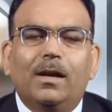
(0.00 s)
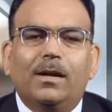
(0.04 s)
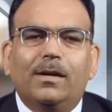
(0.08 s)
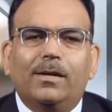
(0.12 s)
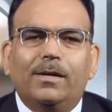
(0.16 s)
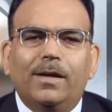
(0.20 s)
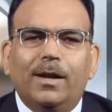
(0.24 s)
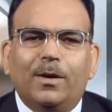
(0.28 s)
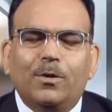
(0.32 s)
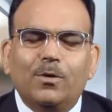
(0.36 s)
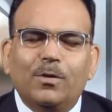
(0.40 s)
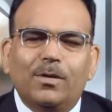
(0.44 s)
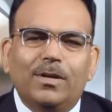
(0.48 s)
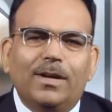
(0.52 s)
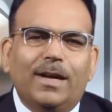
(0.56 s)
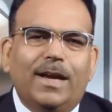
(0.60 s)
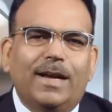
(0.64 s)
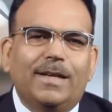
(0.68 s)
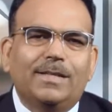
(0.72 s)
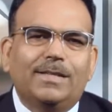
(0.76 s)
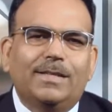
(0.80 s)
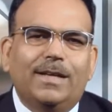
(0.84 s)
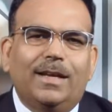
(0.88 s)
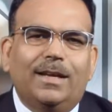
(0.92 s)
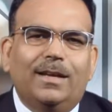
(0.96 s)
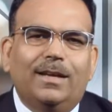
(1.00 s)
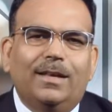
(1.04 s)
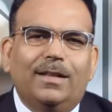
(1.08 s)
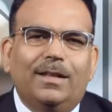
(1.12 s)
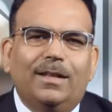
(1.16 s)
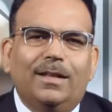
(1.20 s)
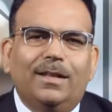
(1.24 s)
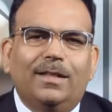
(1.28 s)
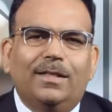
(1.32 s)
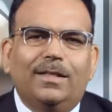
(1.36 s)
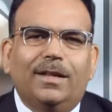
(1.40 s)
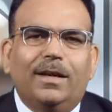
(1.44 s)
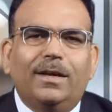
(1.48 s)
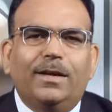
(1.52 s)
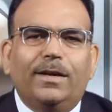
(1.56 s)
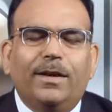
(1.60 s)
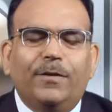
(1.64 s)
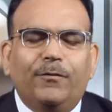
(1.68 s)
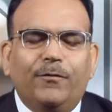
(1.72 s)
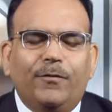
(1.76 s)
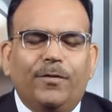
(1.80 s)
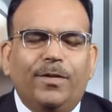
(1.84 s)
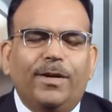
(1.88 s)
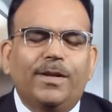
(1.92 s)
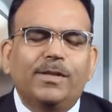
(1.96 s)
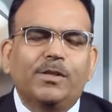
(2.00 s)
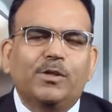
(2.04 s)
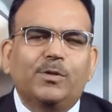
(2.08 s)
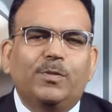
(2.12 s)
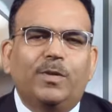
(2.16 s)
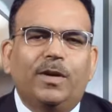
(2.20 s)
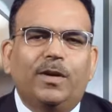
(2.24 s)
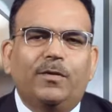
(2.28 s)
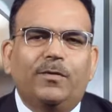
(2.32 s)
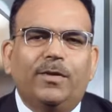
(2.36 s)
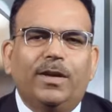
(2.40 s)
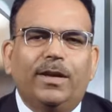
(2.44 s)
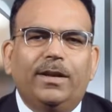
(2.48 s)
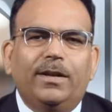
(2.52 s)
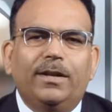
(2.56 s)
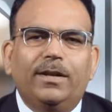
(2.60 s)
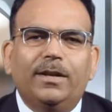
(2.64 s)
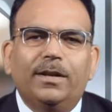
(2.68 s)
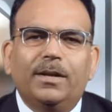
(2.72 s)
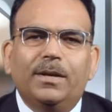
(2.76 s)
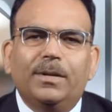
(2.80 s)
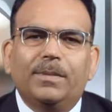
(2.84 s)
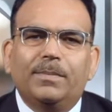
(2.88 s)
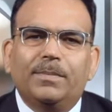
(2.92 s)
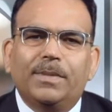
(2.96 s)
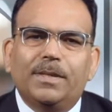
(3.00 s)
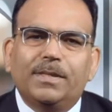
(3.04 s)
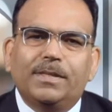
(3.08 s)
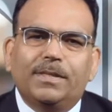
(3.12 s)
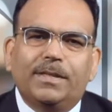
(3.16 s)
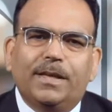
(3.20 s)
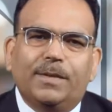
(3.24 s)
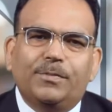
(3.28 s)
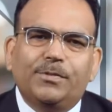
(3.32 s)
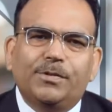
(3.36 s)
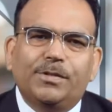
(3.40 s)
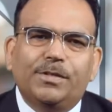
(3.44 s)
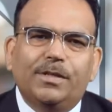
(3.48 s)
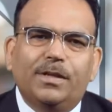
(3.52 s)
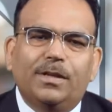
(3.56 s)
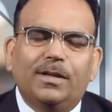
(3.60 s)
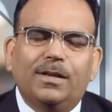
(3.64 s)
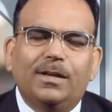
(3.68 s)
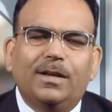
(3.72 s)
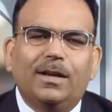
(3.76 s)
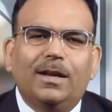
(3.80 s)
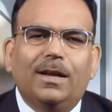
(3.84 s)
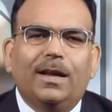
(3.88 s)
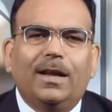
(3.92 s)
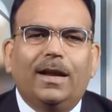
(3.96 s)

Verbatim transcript: Recognizing the difference between perception